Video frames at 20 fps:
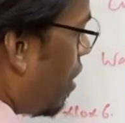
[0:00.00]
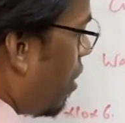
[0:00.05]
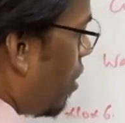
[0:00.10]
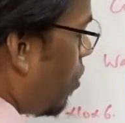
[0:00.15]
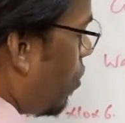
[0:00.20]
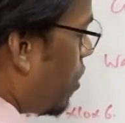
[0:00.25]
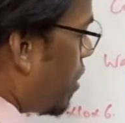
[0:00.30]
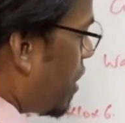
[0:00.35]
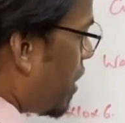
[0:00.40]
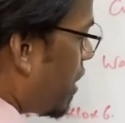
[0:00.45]

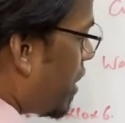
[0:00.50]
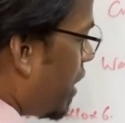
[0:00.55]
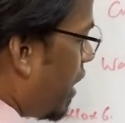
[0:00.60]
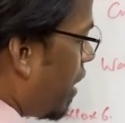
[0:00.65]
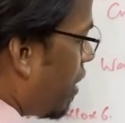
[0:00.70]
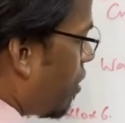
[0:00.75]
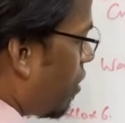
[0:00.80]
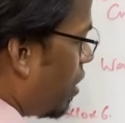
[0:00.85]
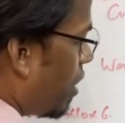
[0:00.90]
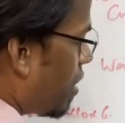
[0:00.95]
which is
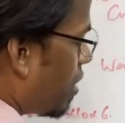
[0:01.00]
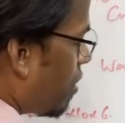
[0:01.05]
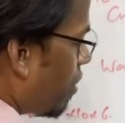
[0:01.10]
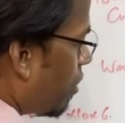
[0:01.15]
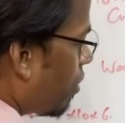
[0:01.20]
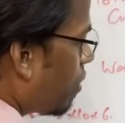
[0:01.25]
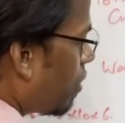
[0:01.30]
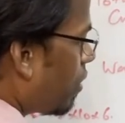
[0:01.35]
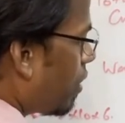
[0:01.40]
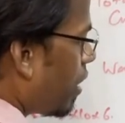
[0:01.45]
equals
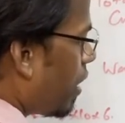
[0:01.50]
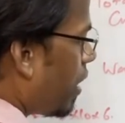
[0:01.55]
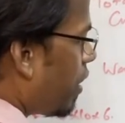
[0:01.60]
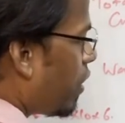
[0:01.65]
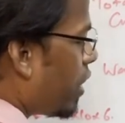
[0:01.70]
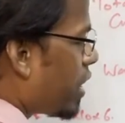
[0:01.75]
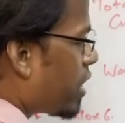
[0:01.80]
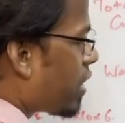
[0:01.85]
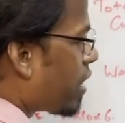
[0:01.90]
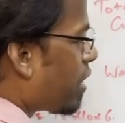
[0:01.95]
to, you
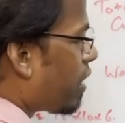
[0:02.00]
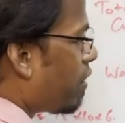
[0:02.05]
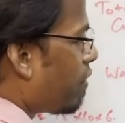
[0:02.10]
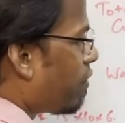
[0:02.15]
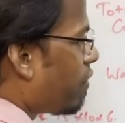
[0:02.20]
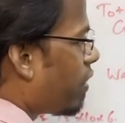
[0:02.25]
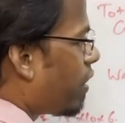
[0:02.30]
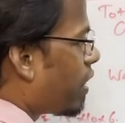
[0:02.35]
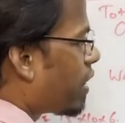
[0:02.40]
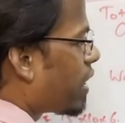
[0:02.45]
need to
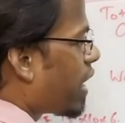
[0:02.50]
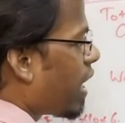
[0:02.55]
convert